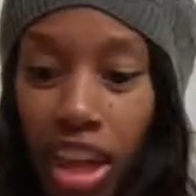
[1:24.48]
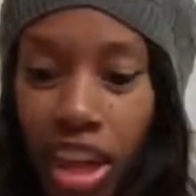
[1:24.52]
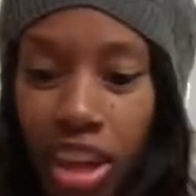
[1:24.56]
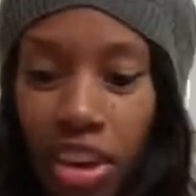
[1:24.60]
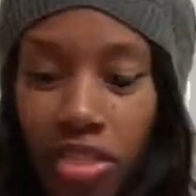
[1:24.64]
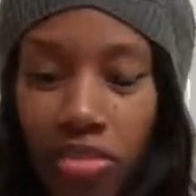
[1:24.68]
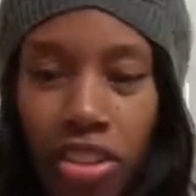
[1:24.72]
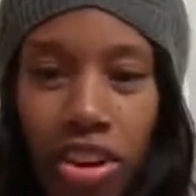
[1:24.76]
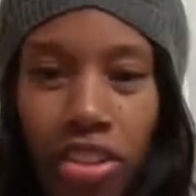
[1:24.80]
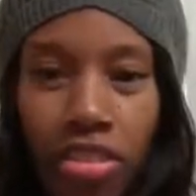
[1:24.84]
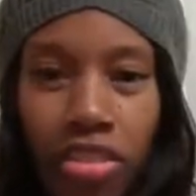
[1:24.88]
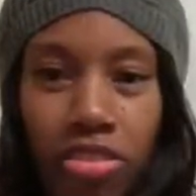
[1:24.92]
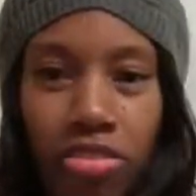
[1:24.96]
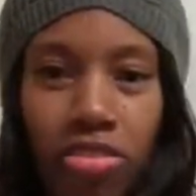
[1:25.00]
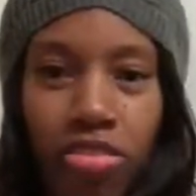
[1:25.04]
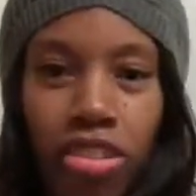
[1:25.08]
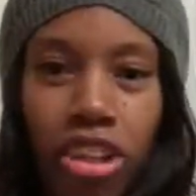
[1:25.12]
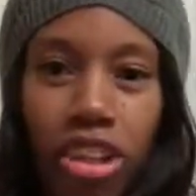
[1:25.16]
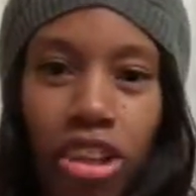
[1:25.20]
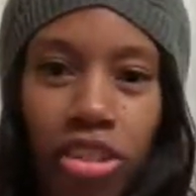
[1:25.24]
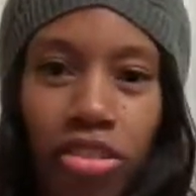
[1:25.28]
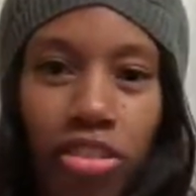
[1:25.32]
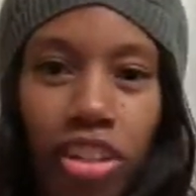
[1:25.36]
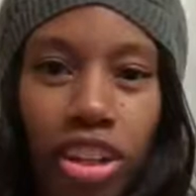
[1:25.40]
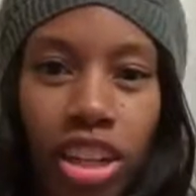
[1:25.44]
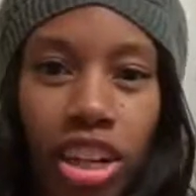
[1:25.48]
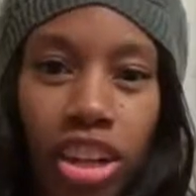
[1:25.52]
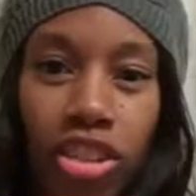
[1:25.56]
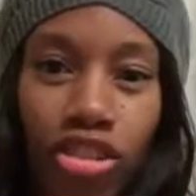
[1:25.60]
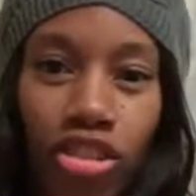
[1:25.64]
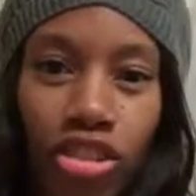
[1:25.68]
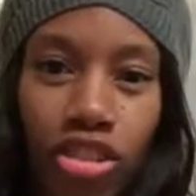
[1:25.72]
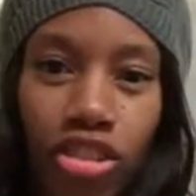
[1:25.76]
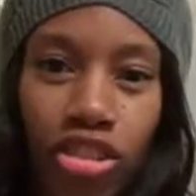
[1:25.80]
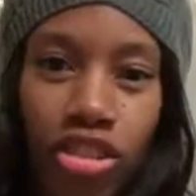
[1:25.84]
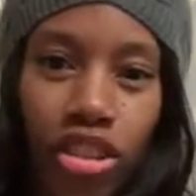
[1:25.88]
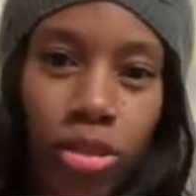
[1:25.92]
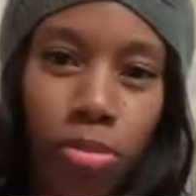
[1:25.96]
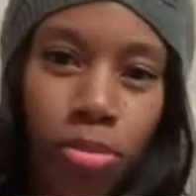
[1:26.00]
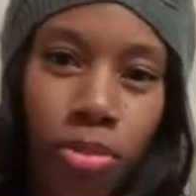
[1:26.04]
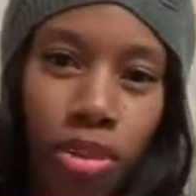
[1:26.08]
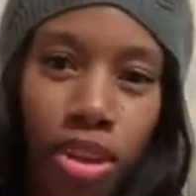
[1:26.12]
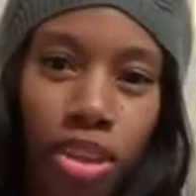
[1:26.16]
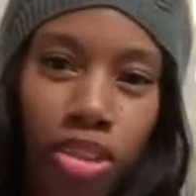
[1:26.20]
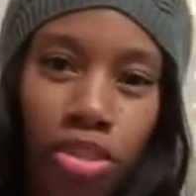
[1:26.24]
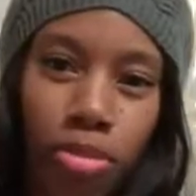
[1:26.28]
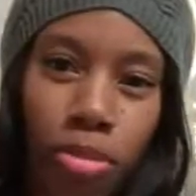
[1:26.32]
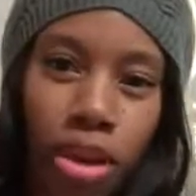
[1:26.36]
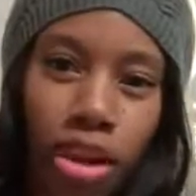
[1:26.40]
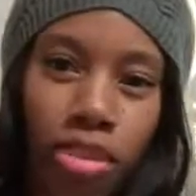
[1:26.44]
a very funny relationship
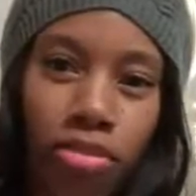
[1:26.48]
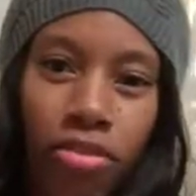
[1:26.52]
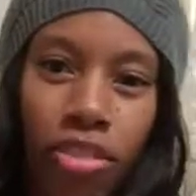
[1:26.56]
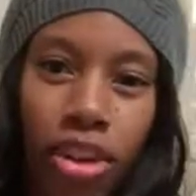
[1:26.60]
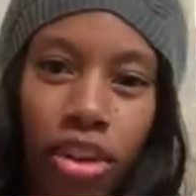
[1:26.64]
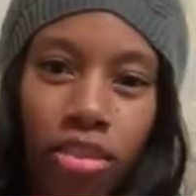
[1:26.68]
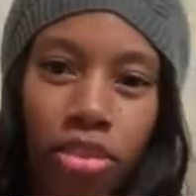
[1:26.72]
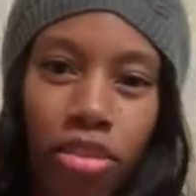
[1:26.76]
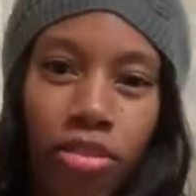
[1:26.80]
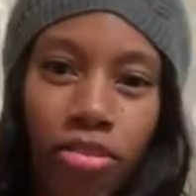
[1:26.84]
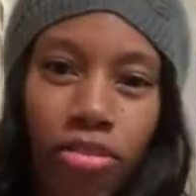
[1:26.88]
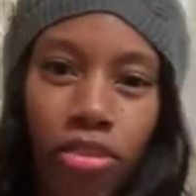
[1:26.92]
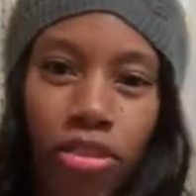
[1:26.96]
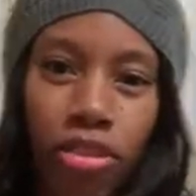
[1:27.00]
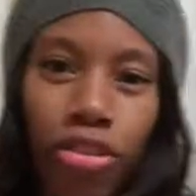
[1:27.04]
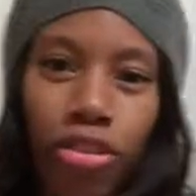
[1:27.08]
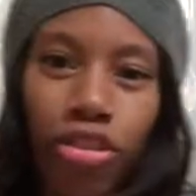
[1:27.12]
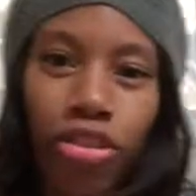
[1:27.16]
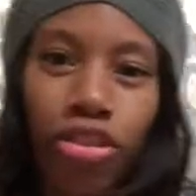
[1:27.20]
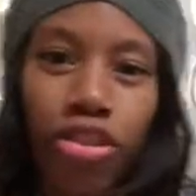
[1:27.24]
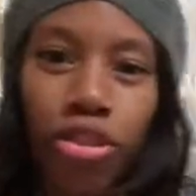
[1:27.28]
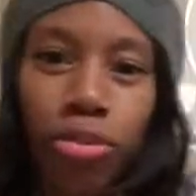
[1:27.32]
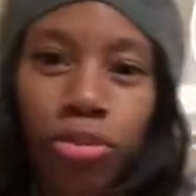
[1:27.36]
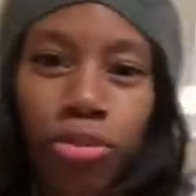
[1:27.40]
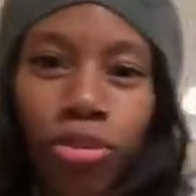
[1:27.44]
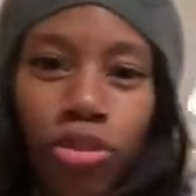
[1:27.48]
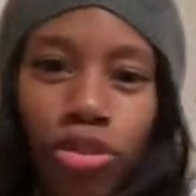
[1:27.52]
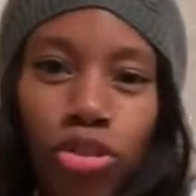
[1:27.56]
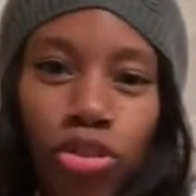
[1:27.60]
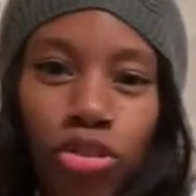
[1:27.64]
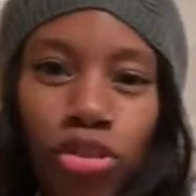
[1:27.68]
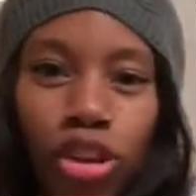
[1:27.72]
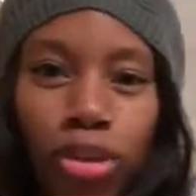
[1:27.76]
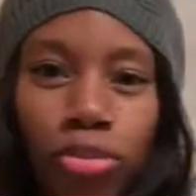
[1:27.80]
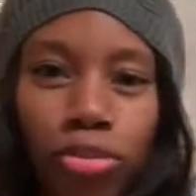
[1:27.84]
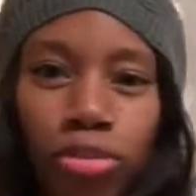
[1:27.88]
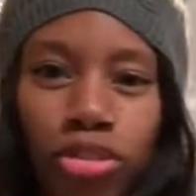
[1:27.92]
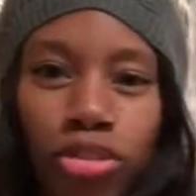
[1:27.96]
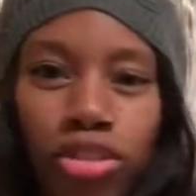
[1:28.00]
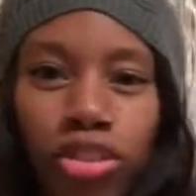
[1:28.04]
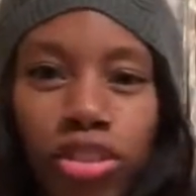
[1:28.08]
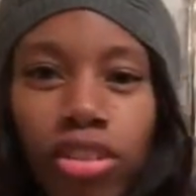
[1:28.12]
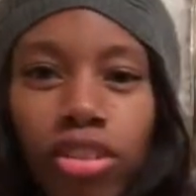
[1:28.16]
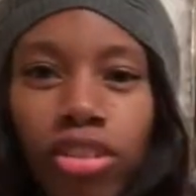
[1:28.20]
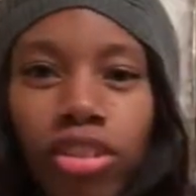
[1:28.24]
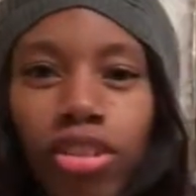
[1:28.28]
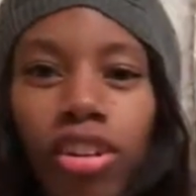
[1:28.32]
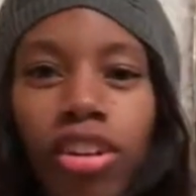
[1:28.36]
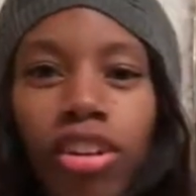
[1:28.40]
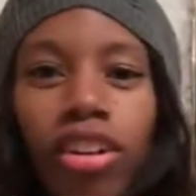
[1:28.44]
because my very first
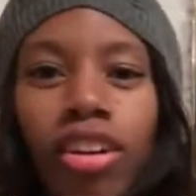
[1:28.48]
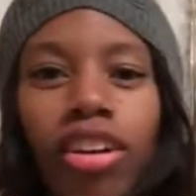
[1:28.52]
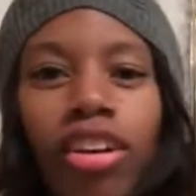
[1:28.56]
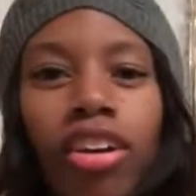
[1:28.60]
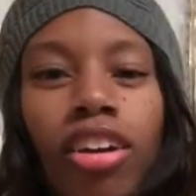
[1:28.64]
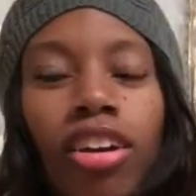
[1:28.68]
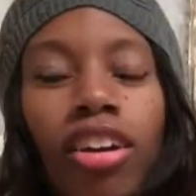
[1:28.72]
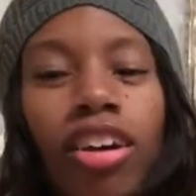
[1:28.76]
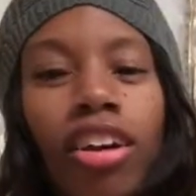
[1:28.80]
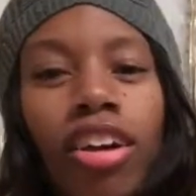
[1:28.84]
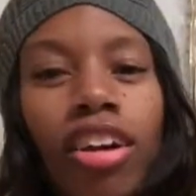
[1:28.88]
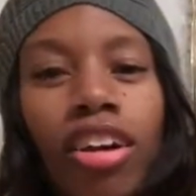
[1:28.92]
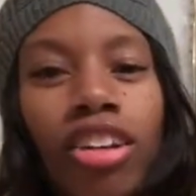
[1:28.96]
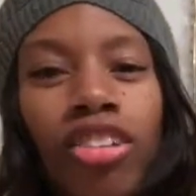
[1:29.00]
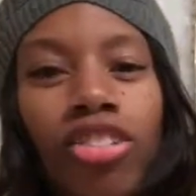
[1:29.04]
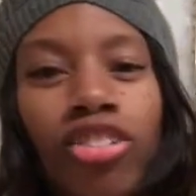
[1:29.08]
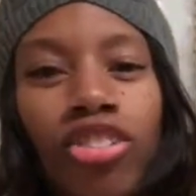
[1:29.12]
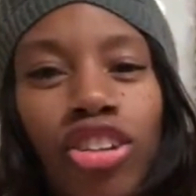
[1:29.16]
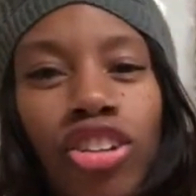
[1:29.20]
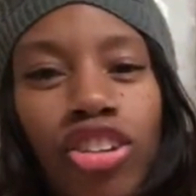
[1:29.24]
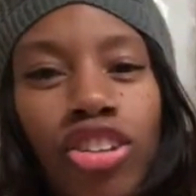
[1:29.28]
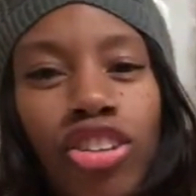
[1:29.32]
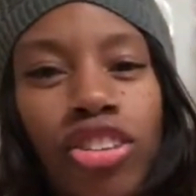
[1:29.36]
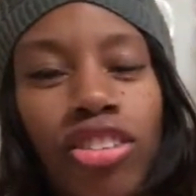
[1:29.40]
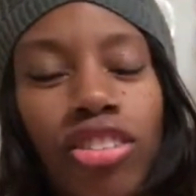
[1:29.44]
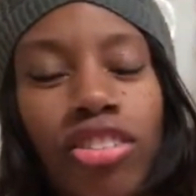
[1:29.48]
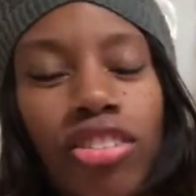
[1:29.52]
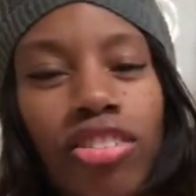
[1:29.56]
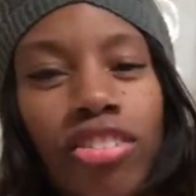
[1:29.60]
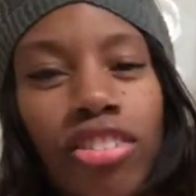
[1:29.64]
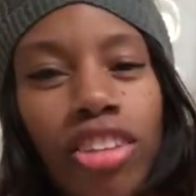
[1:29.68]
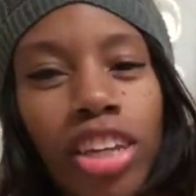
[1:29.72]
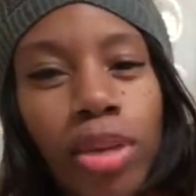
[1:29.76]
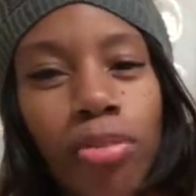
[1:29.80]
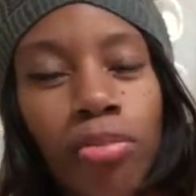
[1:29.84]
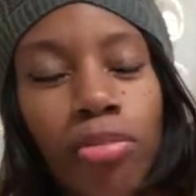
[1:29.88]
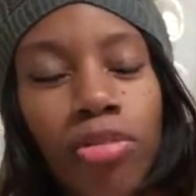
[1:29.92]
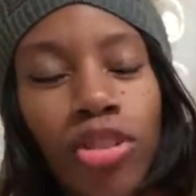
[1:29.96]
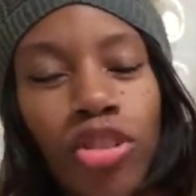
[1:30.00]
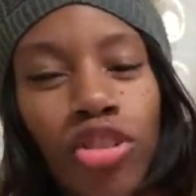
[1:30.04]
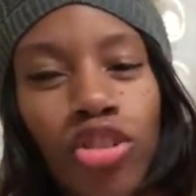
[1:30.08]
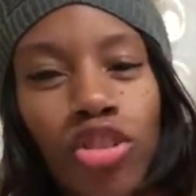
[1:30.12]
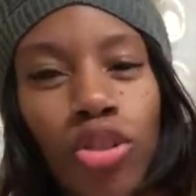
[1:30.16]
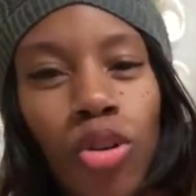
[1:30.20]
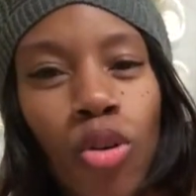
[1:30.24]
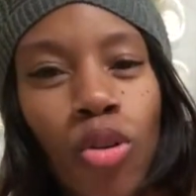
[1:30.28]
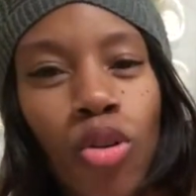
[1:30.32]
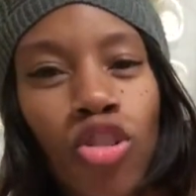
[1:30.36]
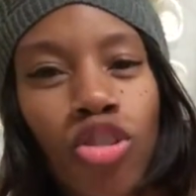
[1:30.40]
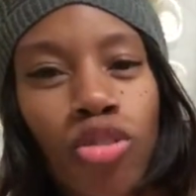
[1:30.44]
subscription she seemed to
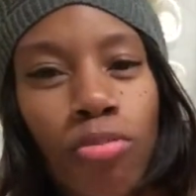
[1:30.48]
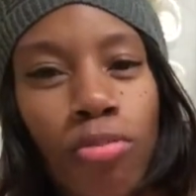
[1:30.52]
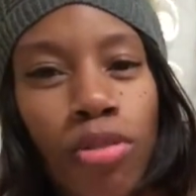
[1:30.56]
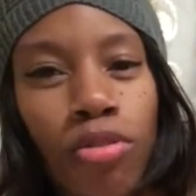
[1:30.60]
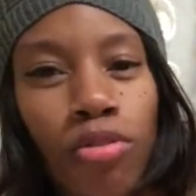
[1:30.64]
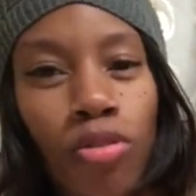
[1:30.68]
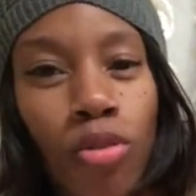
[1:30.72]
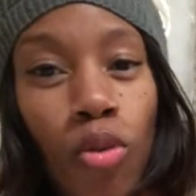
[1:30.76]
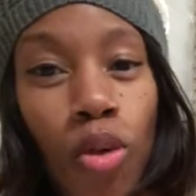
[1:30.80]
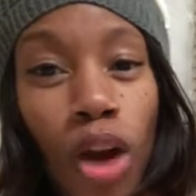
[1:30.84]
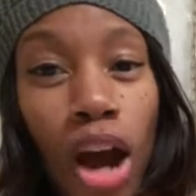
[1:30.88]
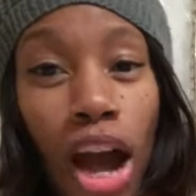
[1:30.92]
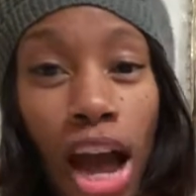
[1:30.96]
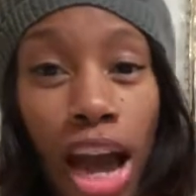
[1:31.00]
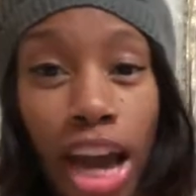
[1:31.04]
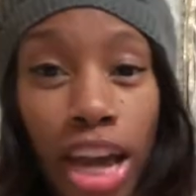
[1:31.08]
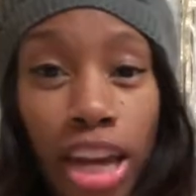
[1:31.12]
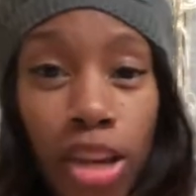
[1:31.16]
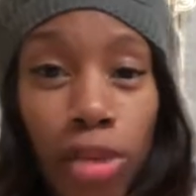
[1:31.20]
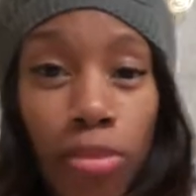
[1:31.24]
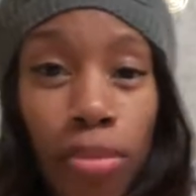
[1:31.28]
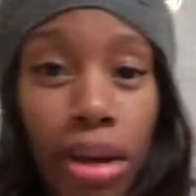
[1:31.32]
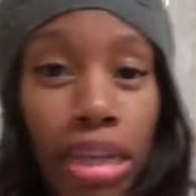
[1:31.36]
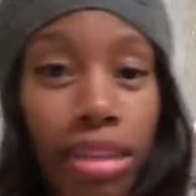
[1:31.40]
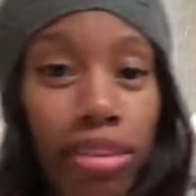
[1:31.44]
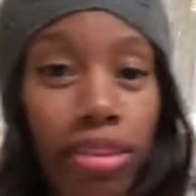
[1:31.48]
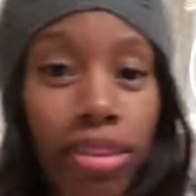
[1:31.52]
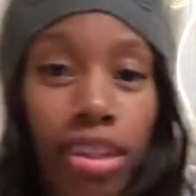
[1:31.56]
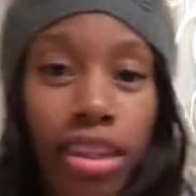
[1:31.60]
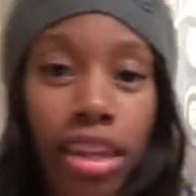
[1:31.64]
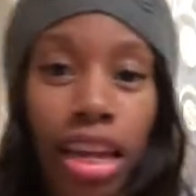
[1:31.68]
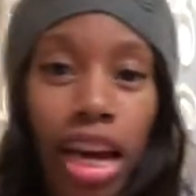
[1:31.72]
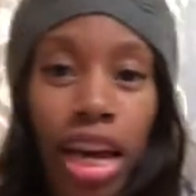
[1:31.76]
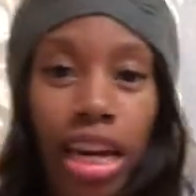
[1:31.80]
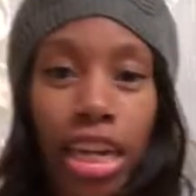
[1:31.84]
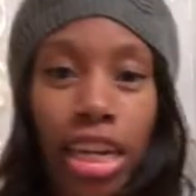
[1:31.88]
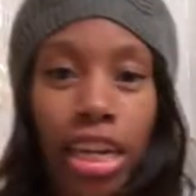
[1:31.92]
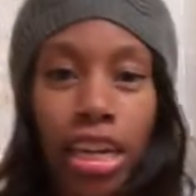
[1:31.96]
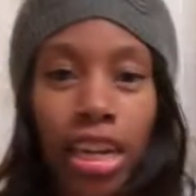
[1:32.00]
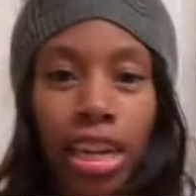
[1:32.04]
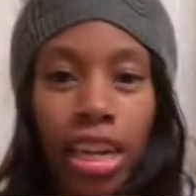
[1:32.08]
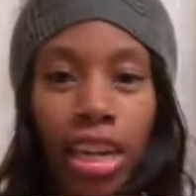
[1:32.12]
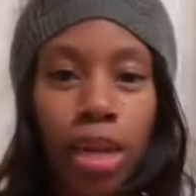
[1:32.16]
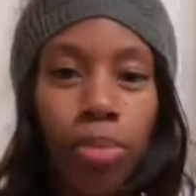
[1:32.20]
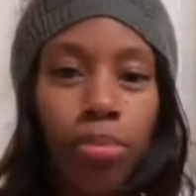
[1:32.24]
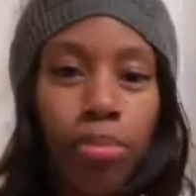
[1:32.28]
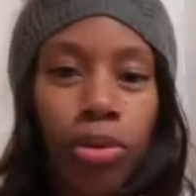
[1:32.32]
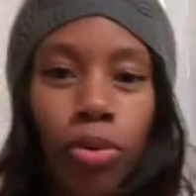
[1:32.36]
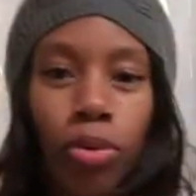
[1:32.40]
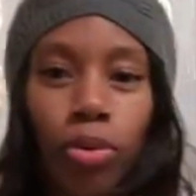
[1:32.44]
charge me for an item I did not keep.